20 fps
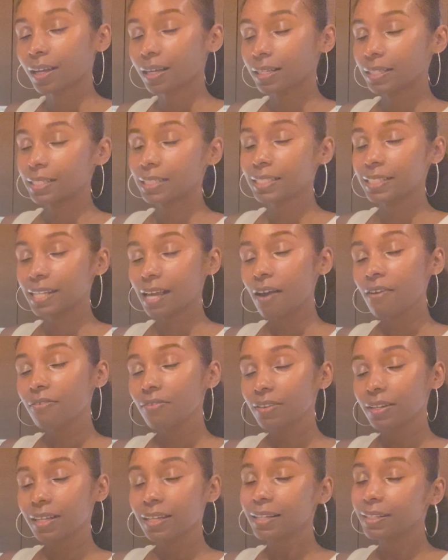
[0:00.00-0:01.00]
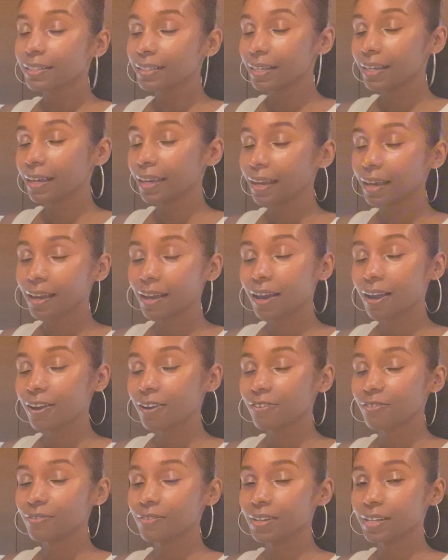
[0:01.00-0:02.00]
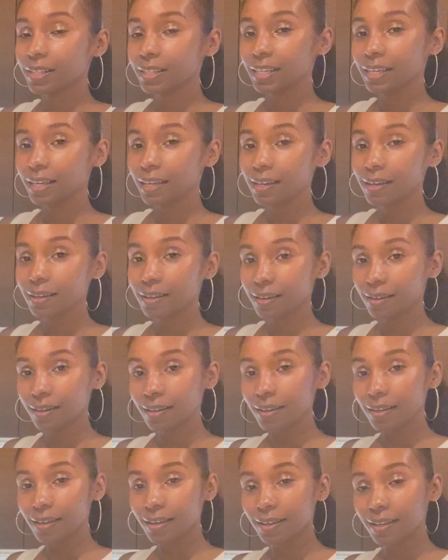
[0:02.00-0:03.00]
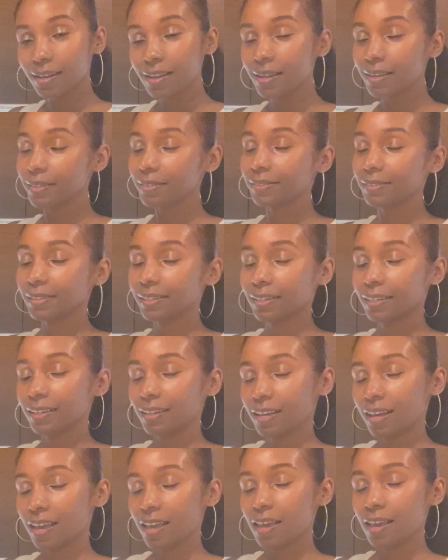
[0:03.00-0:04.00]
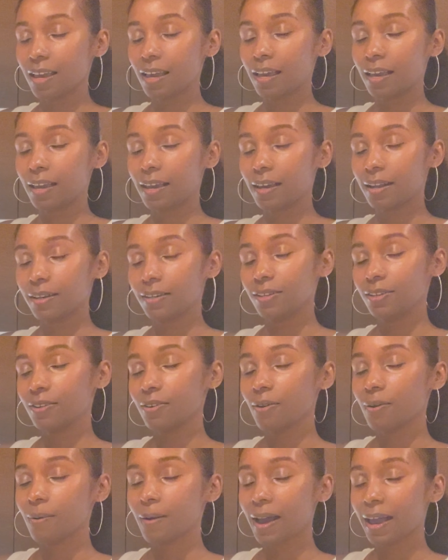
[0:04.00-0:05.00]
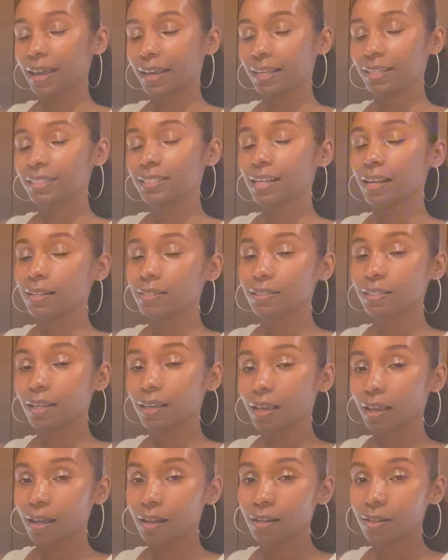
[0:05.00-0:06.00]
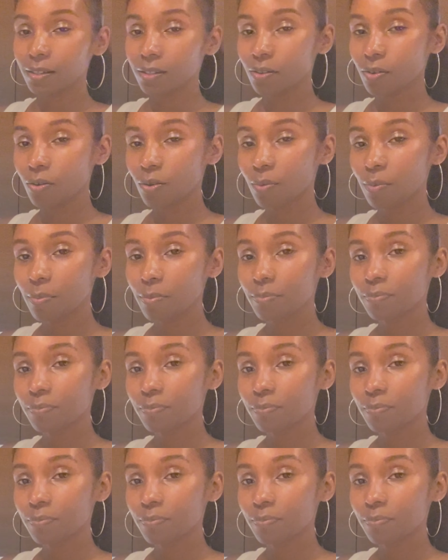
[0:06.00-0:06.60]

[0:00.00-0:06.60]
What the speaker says: It's definitely really good, and you know, I can taste the cantaloupe